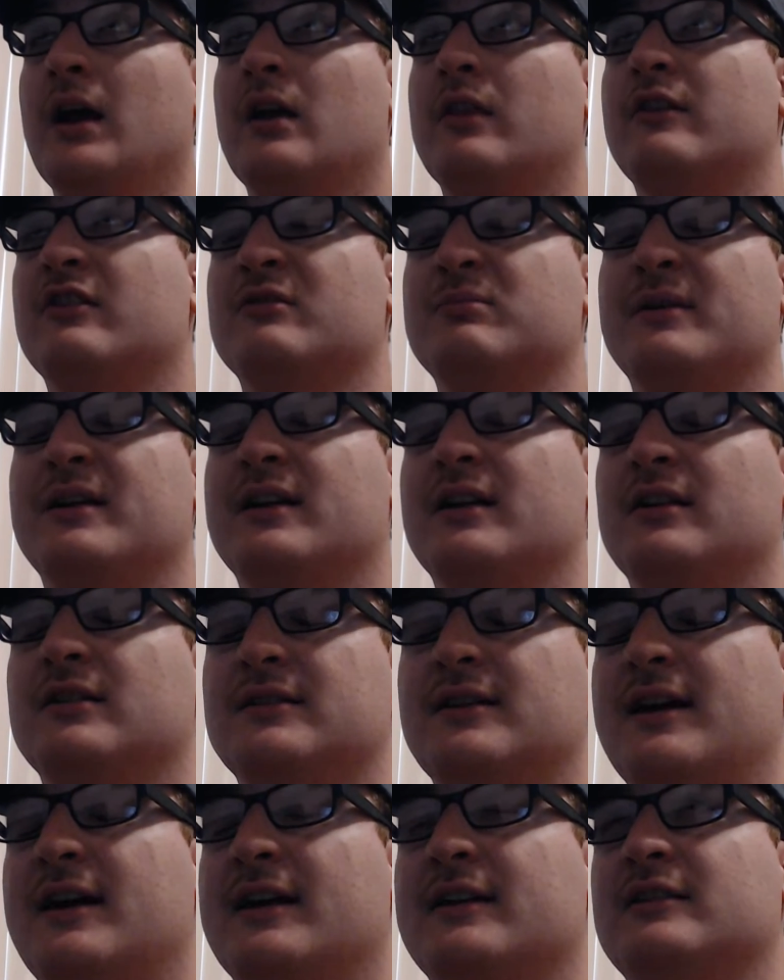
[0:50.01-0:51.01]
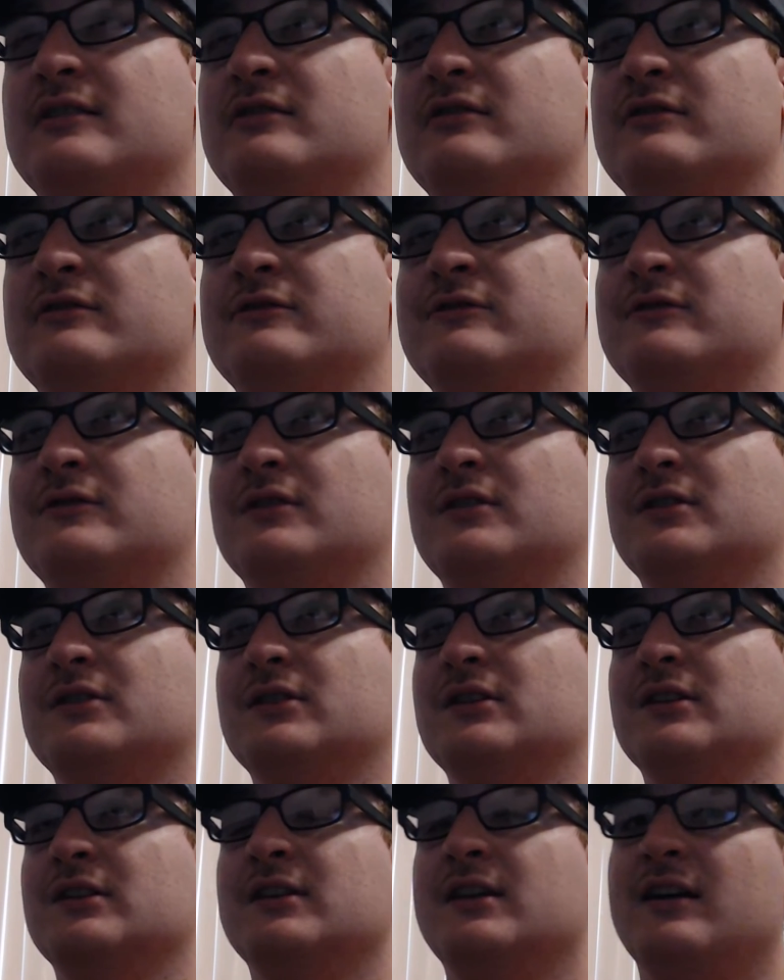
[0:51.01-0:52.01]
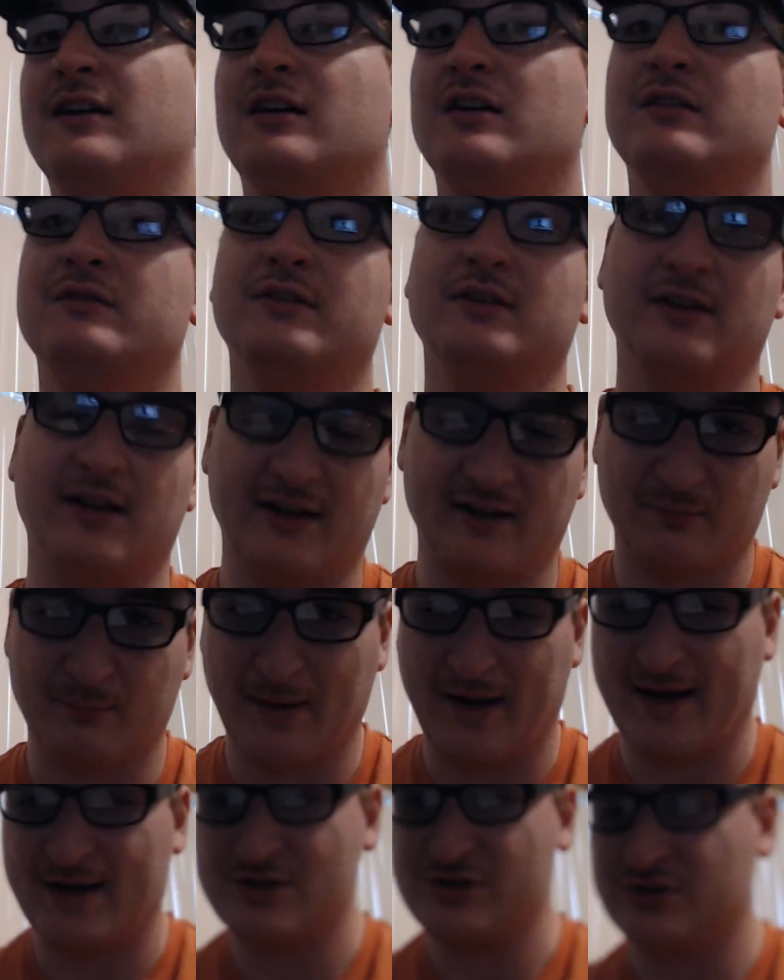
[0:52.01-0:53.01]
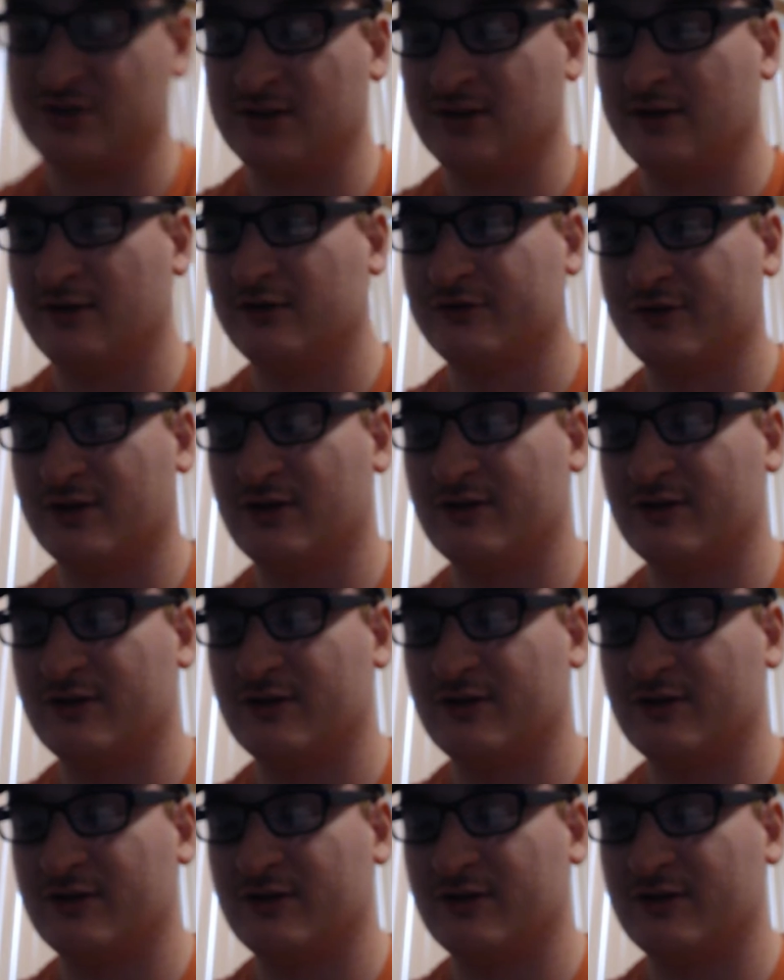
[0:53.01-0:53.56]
there's been a lot of love, a lot of passion, and there's